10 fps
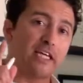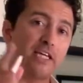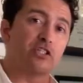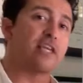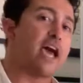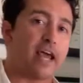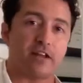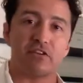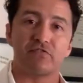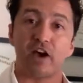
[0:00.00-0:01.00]
easily
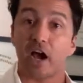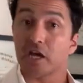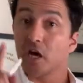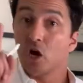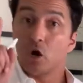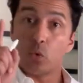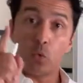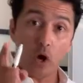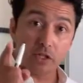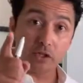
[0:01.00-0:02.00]
identify
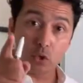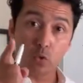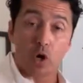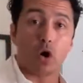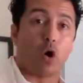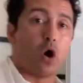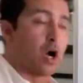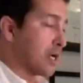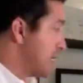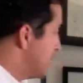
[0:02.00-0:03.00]
what you are
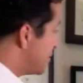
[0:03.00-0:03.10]
on.